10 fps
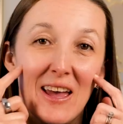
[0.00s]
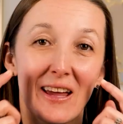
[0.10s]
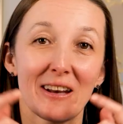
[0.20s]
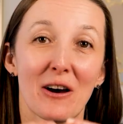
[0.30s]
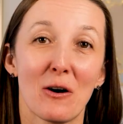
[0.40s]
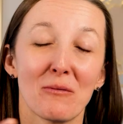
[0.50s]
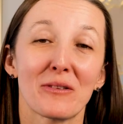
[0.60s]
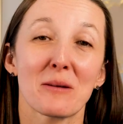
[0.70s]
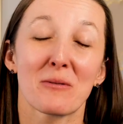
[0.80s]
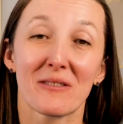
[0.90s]
and
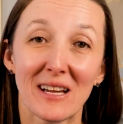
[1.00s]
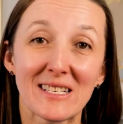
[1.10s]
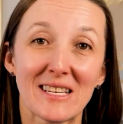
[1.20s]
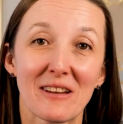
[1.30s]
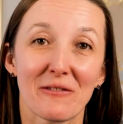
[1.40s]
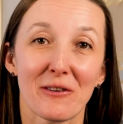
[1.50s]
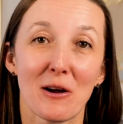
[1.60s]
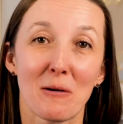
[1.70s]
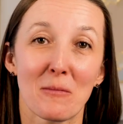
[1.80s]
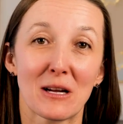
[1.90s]
hopefully prevent it
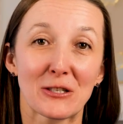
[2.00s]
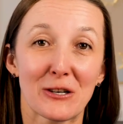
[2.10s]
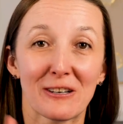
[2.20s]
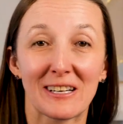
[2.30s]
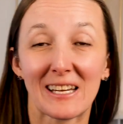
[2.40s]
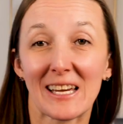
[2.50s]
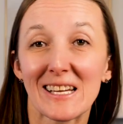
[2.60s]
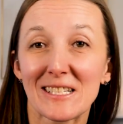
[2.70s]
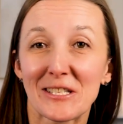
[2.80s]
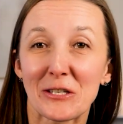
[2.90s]
from turning
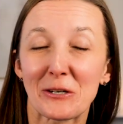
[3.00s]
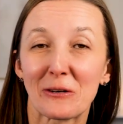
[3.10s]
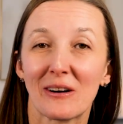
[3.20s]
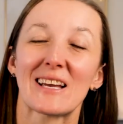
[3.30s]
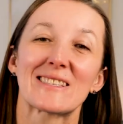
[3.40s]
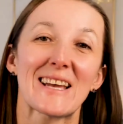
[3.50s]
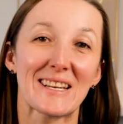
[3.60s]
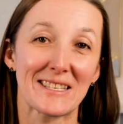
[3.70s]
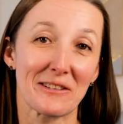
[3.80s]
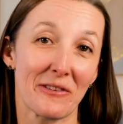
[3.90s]
into a
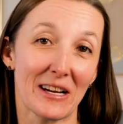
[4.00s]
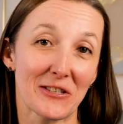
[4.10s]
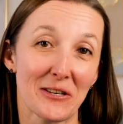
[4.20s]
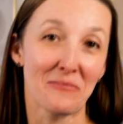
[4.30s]
sinus infection.